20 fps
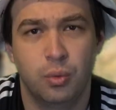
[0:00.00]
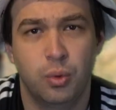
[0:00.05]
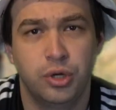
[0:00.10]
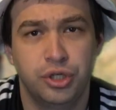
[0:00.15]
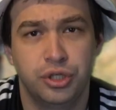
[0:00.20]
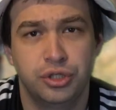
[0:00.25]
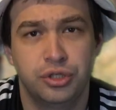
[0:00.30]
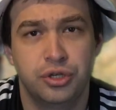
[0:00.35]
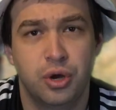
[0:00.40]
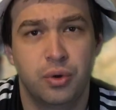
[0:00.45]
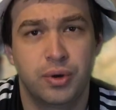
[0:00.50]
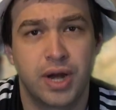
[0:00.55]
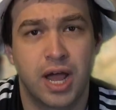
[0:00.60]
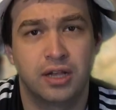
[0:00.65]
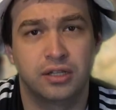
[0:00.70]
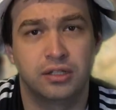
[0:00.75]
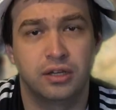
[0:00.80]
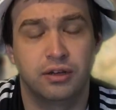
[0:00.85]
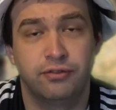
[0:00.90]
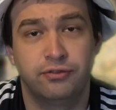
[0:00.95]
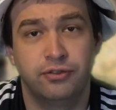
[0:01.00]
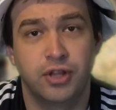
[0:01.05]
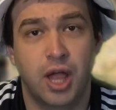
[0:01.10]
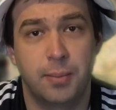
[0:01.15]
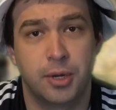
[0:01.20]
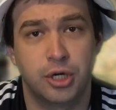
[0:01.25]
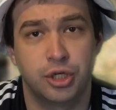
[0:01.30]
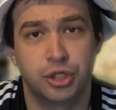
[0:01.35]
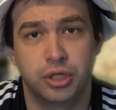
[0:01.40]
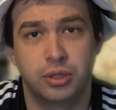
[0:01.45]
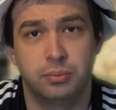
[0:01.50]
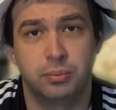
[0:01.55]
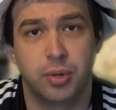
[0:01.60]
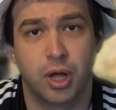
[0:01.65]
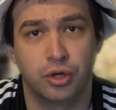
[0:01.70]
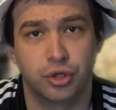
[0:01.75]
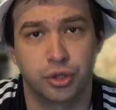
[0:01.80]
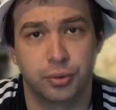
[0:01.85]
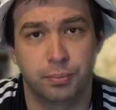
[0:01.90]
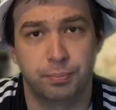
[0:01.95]
which is known as Flemish in
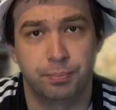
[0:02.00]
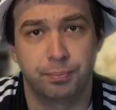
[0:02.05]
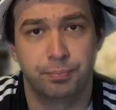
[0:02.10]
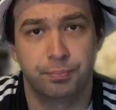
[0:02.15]
Belgium.